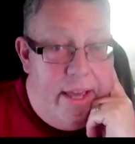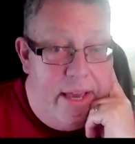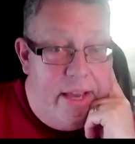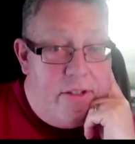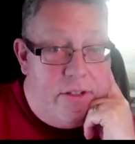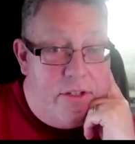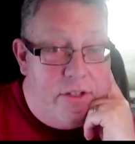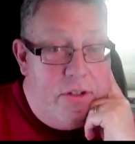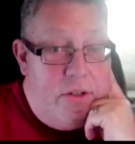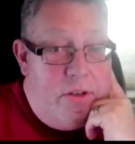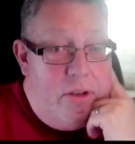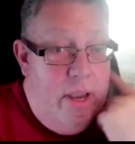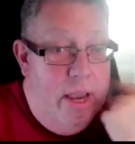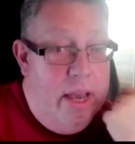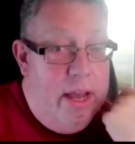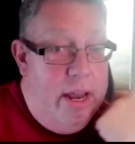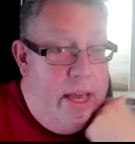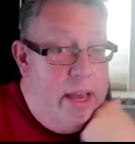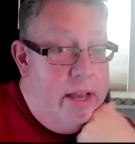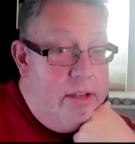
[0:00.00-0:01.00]
It is.
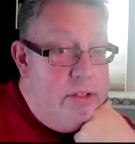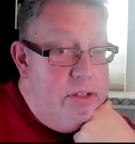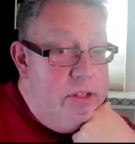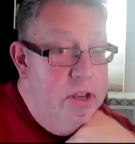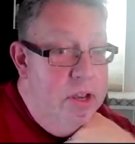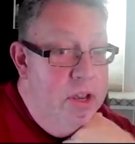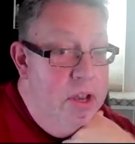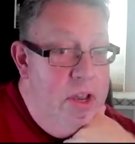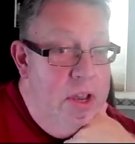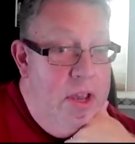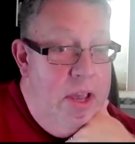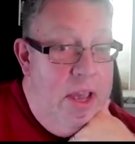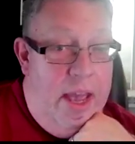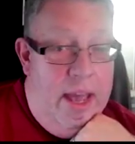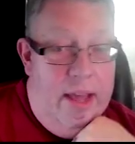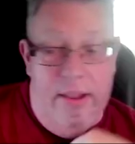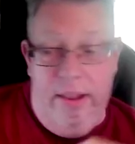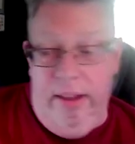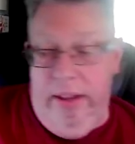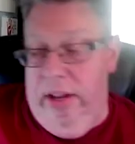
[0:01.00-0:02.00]
It is.
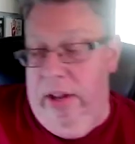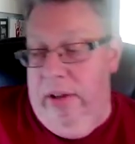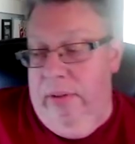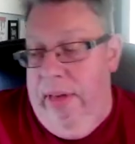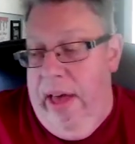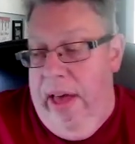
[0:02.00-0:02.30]
And